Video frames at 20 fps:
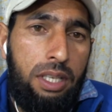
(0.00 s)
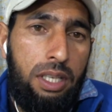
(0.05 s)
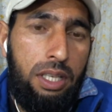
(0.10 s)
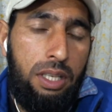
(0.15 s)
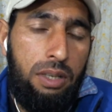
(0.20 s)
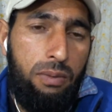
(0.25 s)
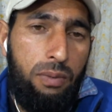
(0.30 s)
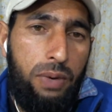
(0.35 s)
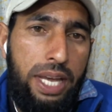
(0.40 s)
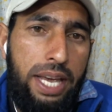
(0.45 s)

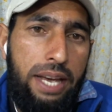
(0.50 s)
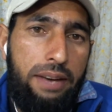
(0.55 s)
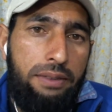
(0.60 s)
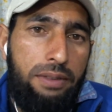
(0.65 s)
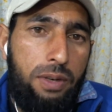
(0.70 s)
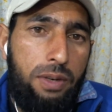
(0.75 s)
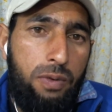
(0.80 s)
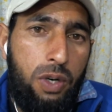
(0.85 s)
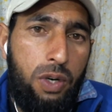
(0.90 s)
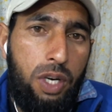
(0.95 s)
We have
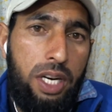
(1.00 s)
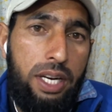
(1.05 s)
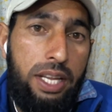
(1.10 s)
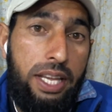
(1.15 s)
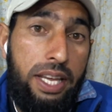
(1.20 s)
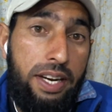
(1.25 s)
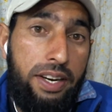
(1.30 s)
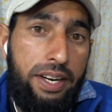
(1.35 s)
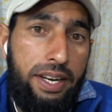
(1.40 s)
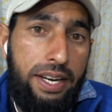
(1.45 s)
the word
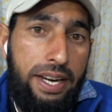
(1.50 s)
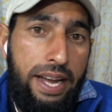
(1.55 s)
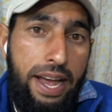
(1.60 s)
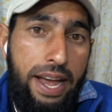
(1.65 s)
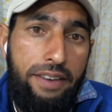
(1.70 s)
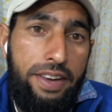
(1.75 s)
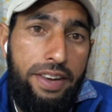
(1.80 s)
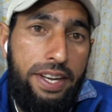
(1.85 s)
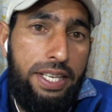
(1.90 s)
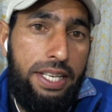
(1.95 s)
here
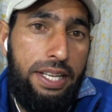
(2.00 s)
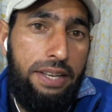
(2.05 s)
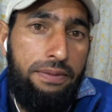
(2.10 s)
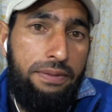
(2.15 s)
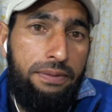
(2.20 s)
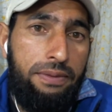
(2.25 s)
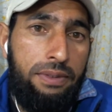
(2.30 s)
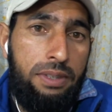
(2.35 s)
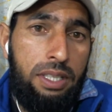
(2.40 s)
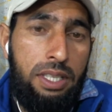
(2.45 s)
narrative.
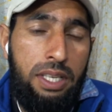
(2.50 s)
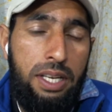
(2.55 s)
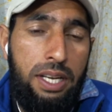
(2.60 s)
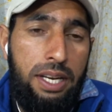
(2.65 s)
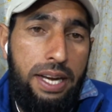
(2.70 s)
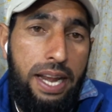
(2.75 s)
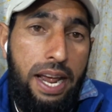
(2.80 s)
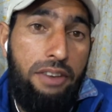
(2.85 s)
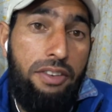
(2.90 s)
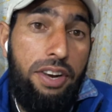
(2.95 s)

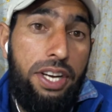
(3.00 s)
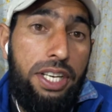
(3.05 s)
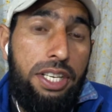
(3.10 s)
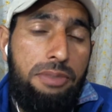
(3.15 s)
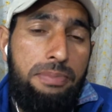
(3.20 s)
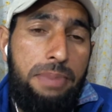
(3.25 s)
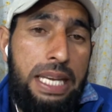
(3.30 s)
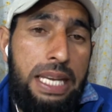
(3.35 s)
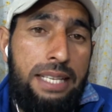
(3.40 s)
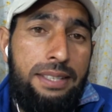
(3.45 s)
Narrative
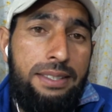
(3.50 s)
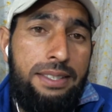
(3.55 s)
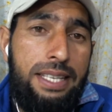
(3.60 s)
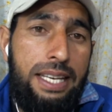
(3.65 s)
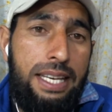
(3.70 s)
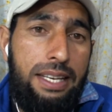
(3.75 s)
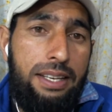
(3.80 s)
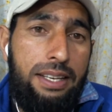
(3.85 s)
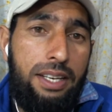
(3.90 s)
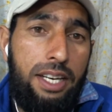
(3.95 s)
means
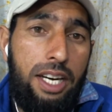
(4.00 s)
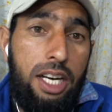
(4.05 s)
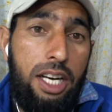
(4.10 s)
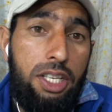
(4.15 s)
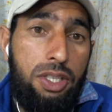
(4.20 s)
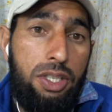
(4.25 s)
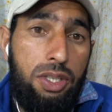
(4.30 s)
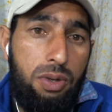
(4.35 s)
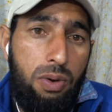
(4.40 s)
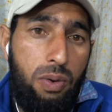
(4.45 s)
here a
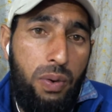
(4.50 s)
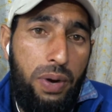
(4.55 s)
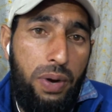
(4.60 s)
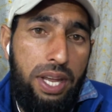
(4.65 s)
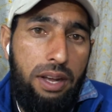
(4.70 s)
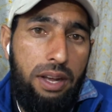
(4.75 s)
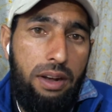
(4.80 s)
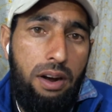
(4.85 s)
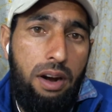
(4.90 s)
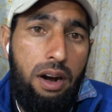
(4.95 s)

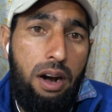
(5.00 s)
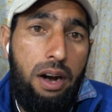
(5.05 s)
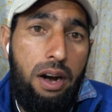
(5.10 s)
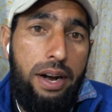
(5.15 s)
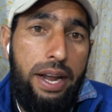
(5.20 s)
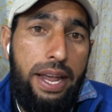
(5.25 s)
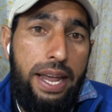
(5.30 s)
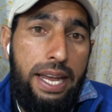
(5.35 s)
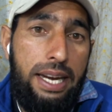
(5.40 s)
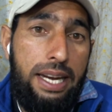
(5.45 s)
story or
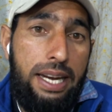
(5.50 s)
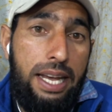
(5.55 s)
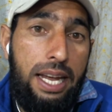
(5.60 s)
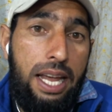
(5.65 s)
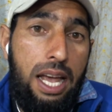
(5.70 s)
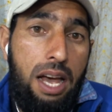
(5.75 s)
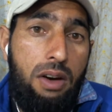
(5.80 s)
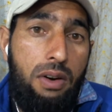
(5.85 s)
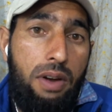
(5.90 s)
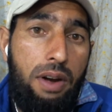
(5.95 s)
an
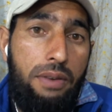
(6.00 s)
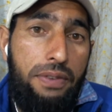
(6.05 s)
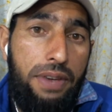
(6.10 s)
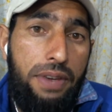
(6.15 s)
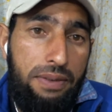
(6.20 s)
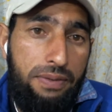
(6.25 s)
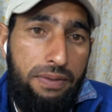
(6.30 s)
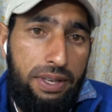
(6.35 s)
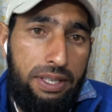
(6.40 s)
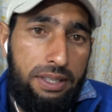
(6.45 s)
account of
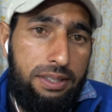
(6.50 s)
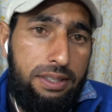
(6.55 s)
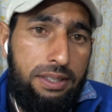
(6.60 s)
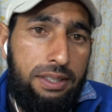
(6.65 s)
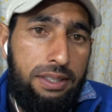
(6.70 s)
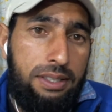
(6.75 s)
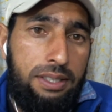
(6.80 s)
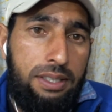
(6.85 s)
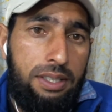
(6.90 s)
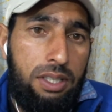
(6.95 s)
events,
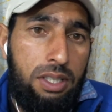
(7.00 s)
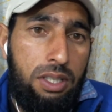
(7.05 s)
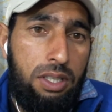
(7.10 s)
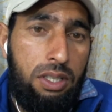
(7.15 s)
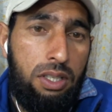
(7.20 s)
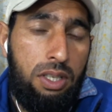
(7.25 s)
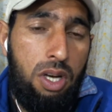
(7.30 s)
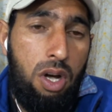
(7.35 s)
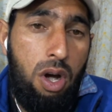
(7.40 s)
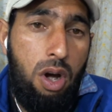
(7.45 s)

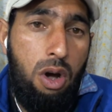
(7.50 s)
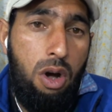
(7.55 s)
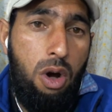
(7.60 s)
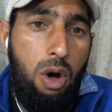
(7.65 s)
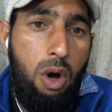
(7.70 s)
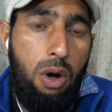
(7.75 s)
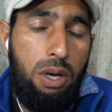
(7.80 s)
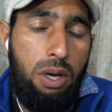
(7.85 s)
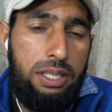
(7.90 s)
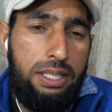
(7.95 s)

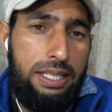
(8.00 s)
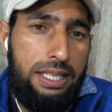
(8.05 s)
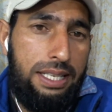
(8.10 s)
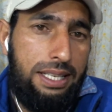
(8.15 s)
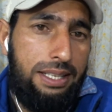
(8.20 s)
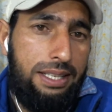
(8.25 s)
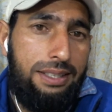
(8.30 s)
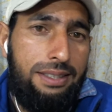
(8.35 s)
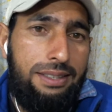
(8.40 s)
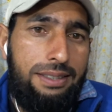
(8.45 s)

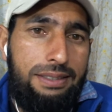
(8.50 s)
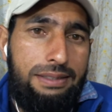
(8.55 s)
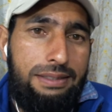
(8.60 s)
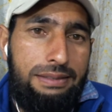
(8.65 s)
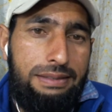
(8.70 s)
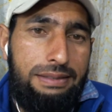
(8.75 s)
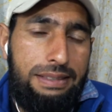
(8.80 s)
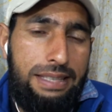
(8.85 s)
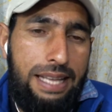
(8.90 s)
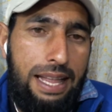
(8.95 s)

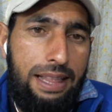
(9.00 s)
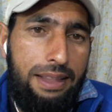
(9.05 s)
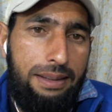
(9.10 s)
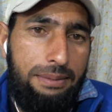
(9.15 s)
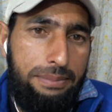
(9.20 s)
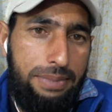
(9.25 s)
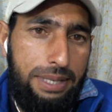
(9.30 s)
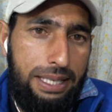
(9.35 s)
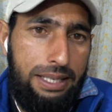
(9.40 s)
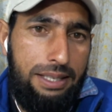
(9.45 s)

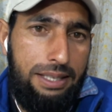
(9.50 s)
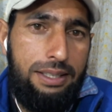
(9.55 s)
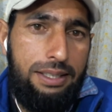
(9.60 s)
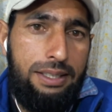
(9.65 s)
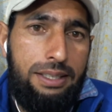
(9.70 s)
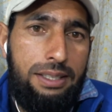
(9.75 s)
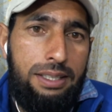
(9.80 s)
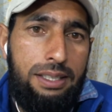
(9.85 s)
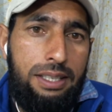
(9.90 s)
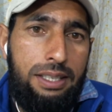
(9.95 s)
octasyllabic,
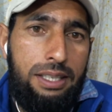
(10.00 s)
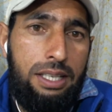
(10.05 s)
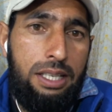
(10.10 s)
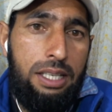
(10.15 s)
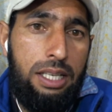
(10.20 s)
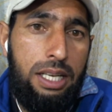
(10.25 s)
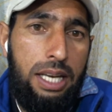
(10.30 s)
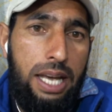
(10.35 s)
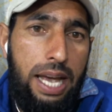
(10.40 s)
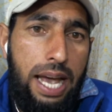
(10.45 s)

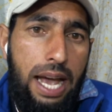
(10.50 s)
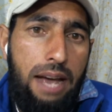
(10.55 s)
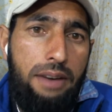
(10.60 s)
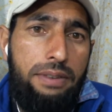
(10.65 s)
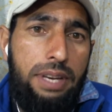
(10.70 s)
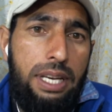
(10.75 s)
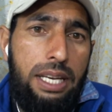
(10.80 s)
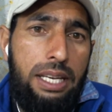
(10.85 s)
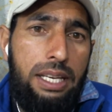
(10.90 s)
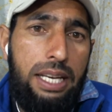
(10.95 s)

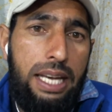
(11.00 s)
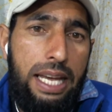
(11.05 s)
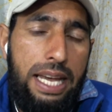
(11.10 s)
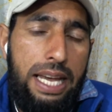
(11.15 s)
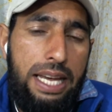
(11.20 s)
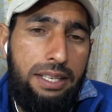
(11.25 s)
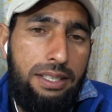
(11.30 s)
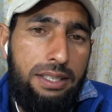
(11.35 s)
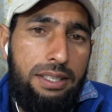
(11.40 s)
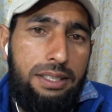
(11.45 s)
having
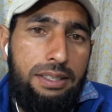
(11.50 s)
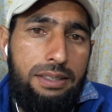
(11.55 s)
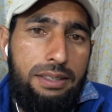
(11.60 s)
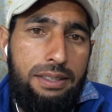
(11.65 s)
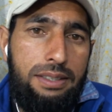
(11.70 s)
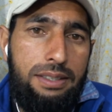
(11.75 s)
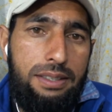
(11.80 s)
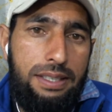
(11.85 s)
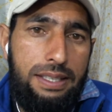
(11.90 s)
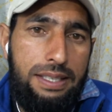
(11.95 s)
8
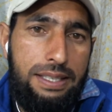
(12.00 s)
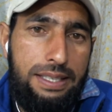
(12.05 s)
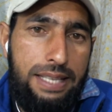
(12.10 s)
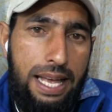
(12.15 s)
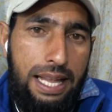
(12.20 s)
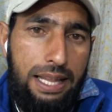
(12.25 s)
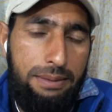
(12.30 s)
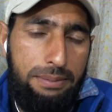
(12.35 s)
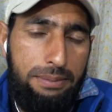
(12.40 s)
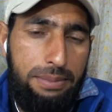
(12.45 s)

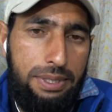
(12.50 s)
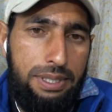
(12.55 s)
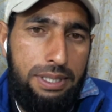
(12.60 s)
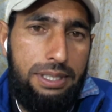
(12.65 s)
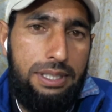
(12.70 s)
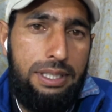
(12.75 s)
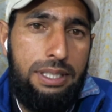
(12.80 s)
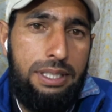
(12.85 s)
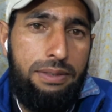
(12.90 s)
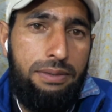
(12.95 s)

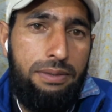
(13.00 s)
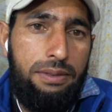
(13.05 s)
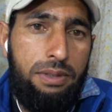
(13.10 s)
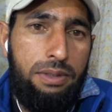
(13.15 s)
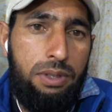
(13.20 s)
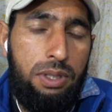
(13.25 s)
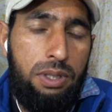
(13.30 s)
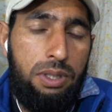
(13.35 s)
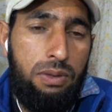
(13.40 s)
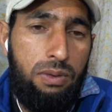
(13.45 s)
syllables.
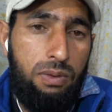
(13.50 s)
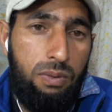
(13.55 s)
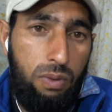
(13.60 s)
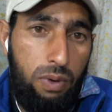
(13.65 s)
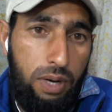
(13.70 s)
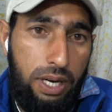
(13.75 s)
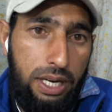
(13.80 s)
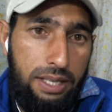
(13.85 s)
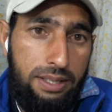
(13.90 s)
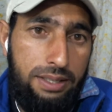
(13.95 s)

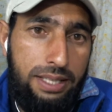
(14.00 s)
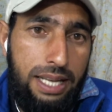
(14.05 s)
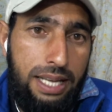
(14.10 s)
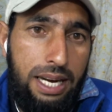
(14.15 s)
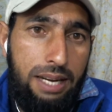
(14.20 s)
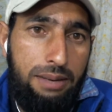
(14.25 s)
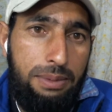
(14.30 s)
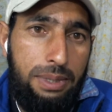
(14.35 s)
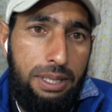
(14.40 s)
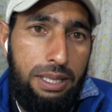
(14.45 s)
What is
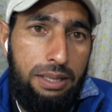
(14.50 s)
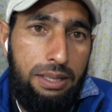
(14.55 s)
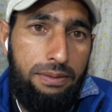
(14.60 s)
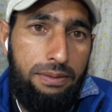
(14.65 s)
syllable?